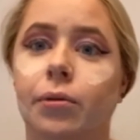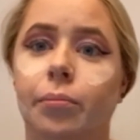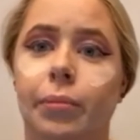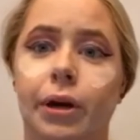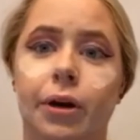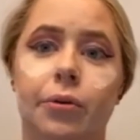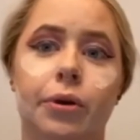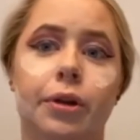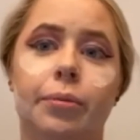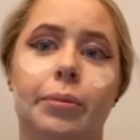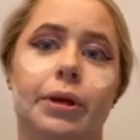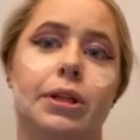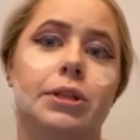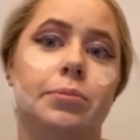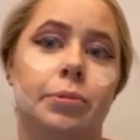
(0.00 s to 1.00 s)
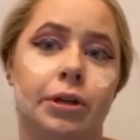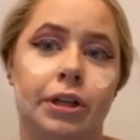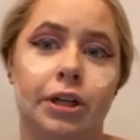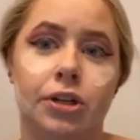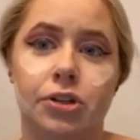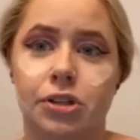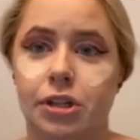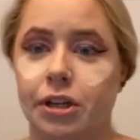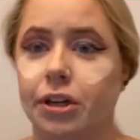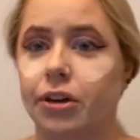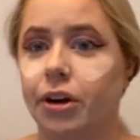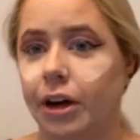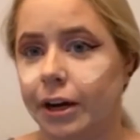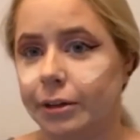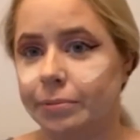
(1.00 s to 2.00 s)
bear with me, it's pretty interesting,
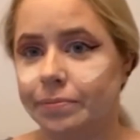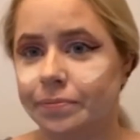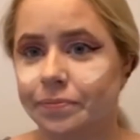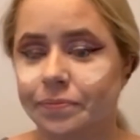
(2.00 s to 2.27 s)
okay?